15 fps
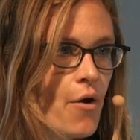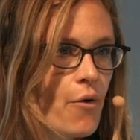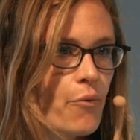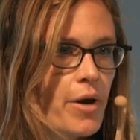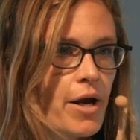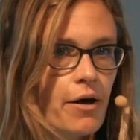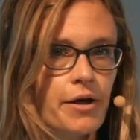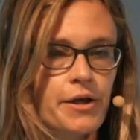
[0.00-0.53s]

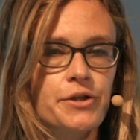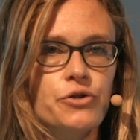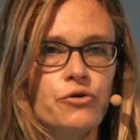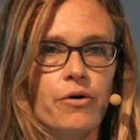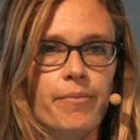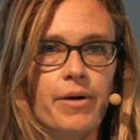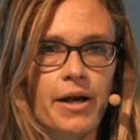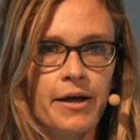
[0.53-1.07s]
we are
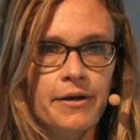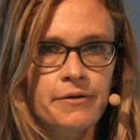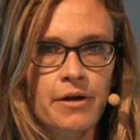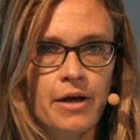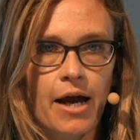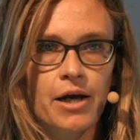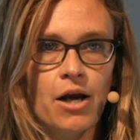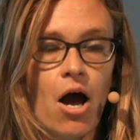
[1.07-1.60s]
contributing
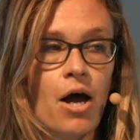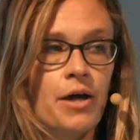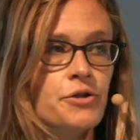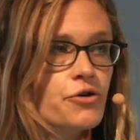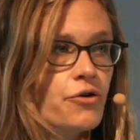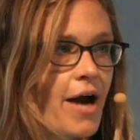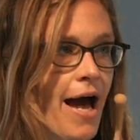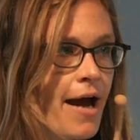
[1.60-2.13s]
and on
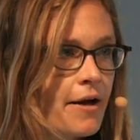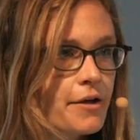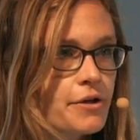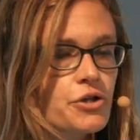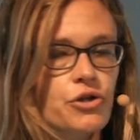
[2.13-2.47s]
track